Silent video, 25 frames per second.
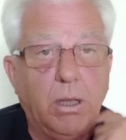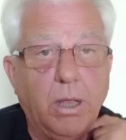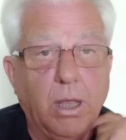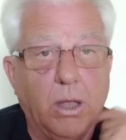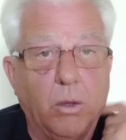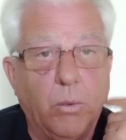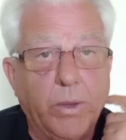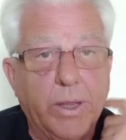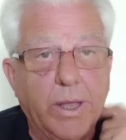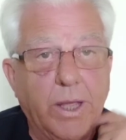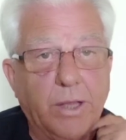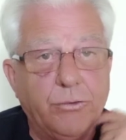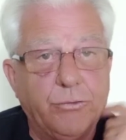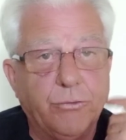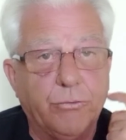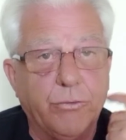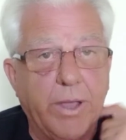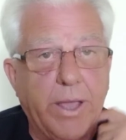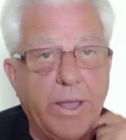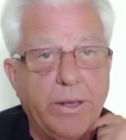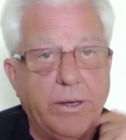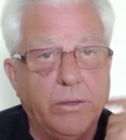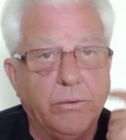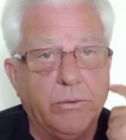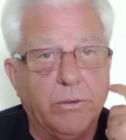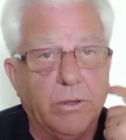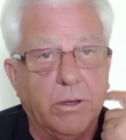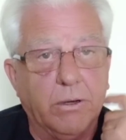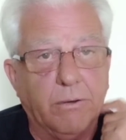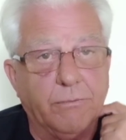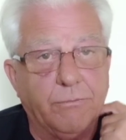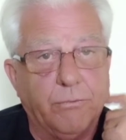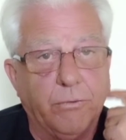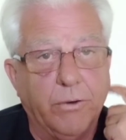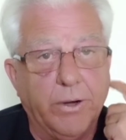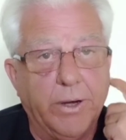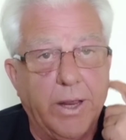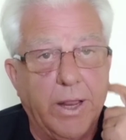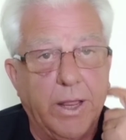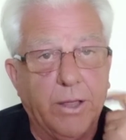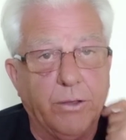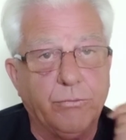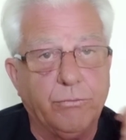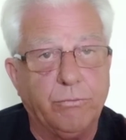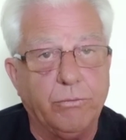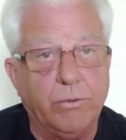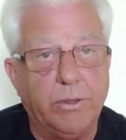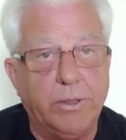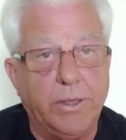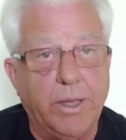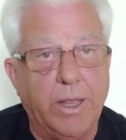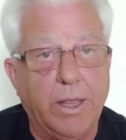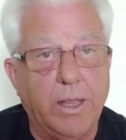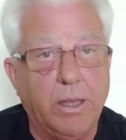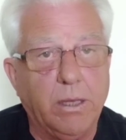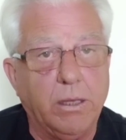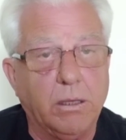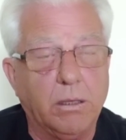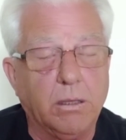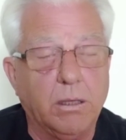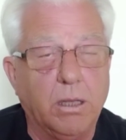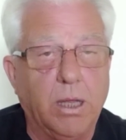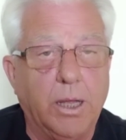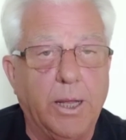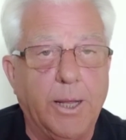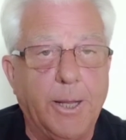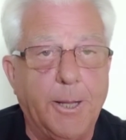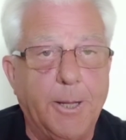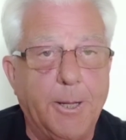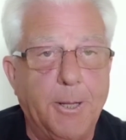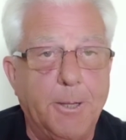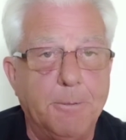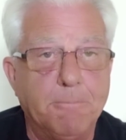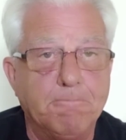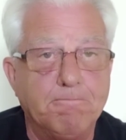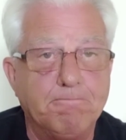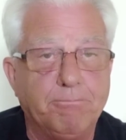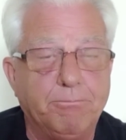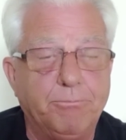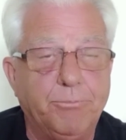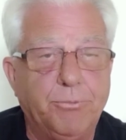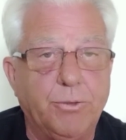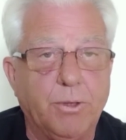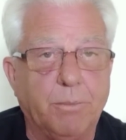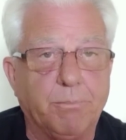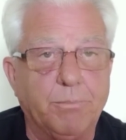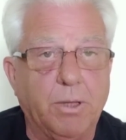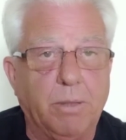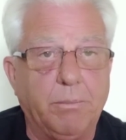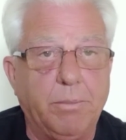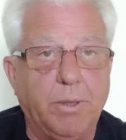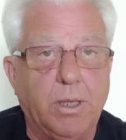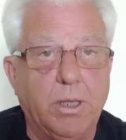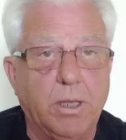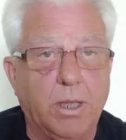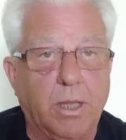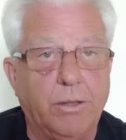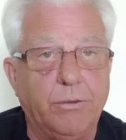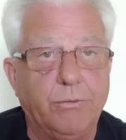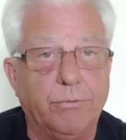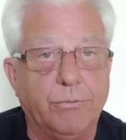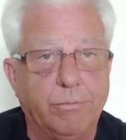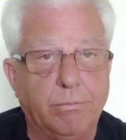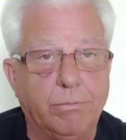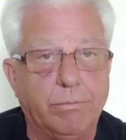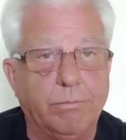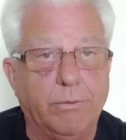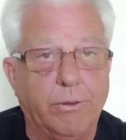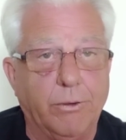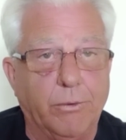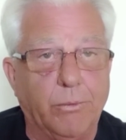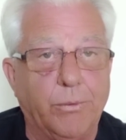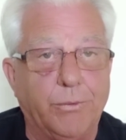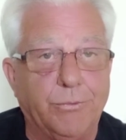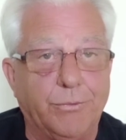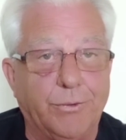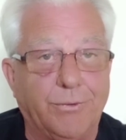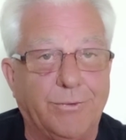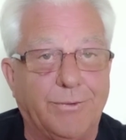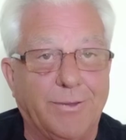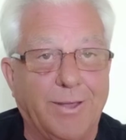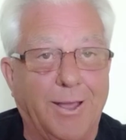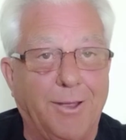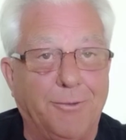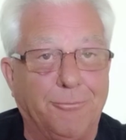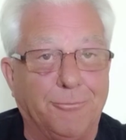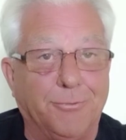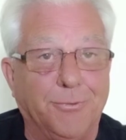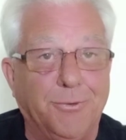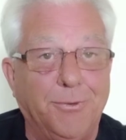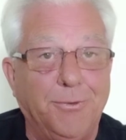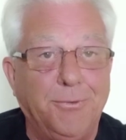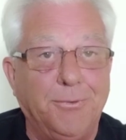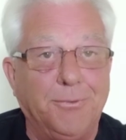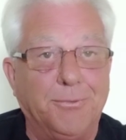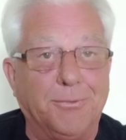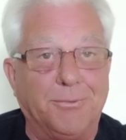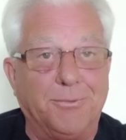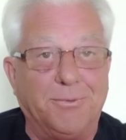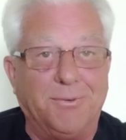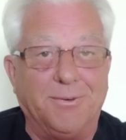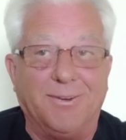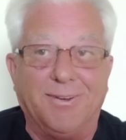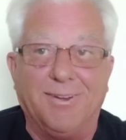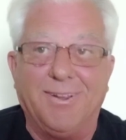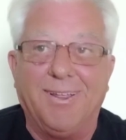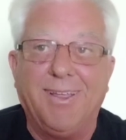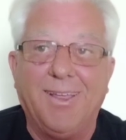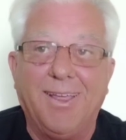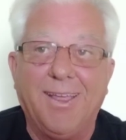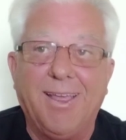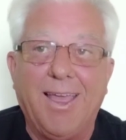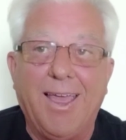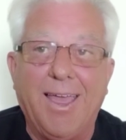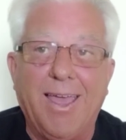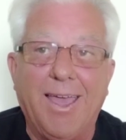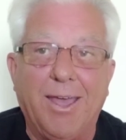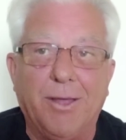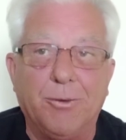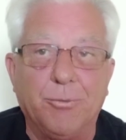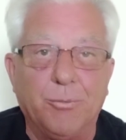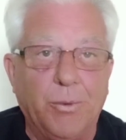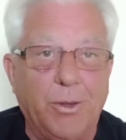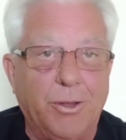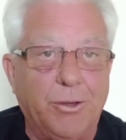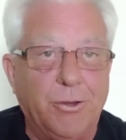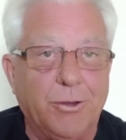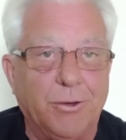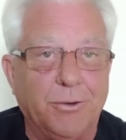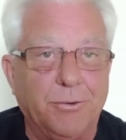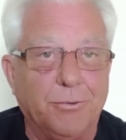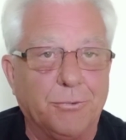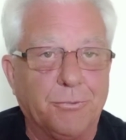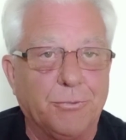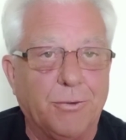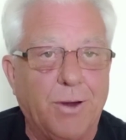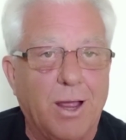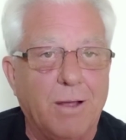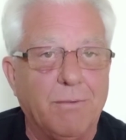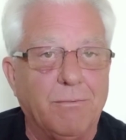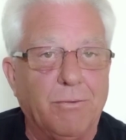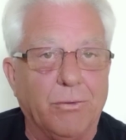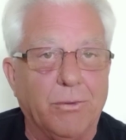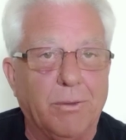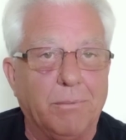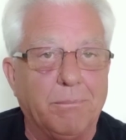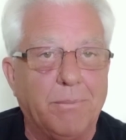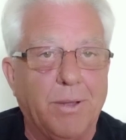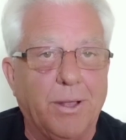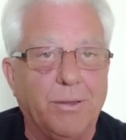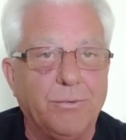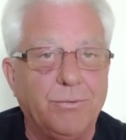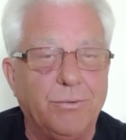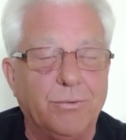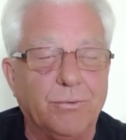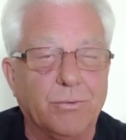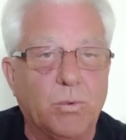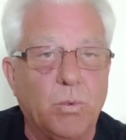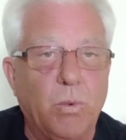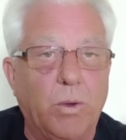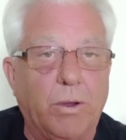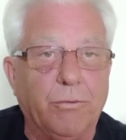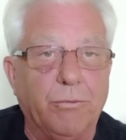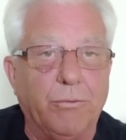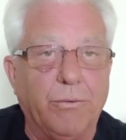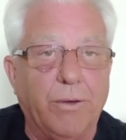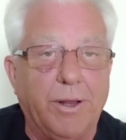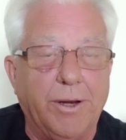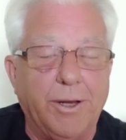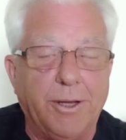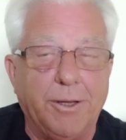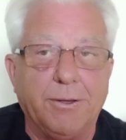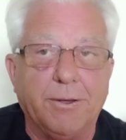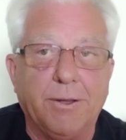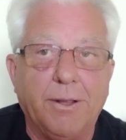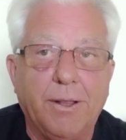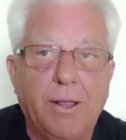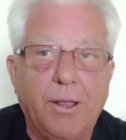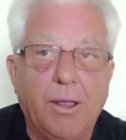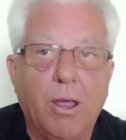and we got stranded there for an extra day simply because there was a typhoon and we couldn't travel. The buses quit running.